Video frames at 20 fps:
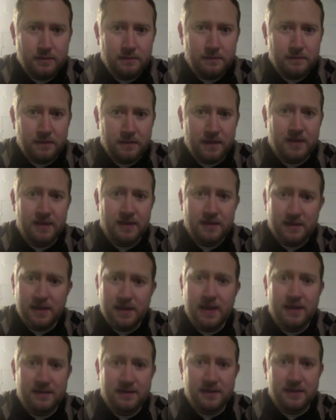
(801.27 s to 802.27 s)
that it
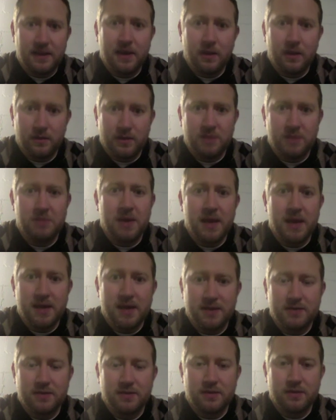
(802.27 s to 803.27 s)
takes a healthy
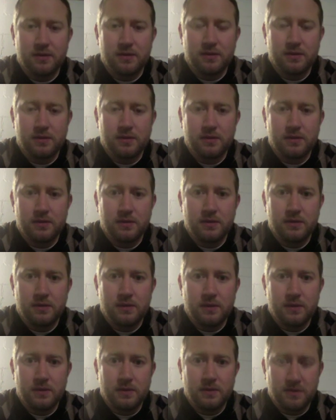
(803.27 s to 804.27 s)
pastor
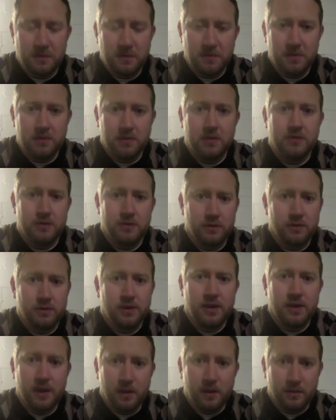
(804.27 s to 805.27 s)
to build a
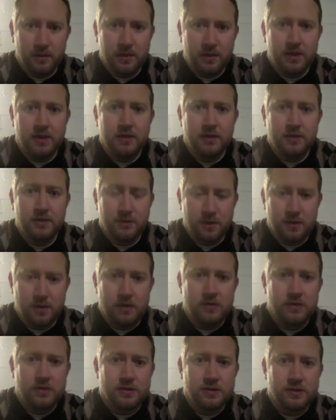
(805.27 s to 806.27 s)
truly healthy
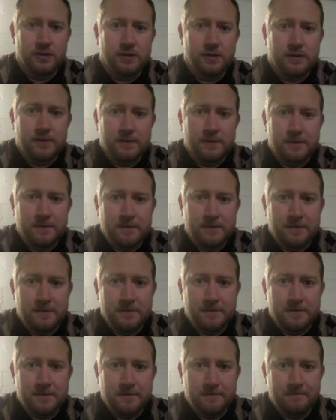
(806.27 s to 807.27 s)
church.
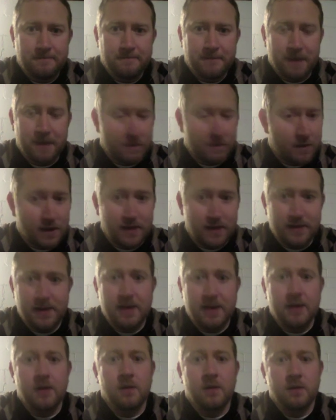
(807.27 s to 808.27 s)
And right
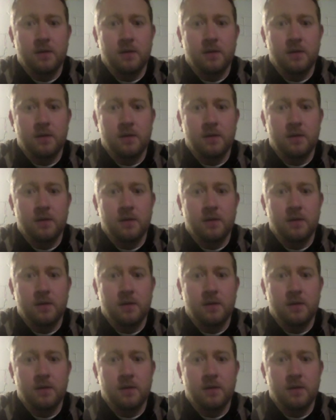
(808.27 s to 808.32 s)
now,